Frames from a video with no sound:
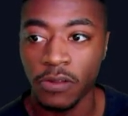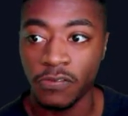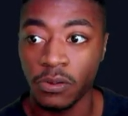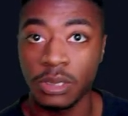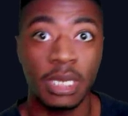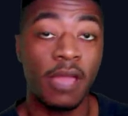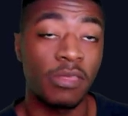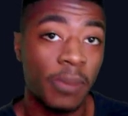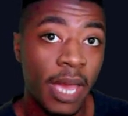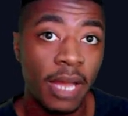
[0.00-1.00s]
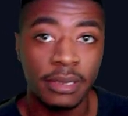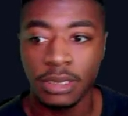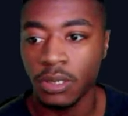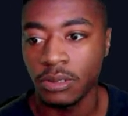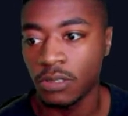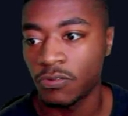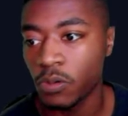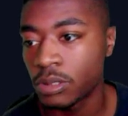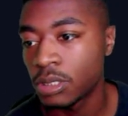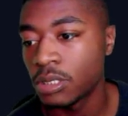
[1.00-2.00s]
first day of the patch. It starts on the
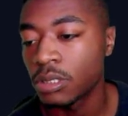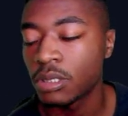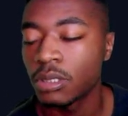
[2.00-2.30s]
14th.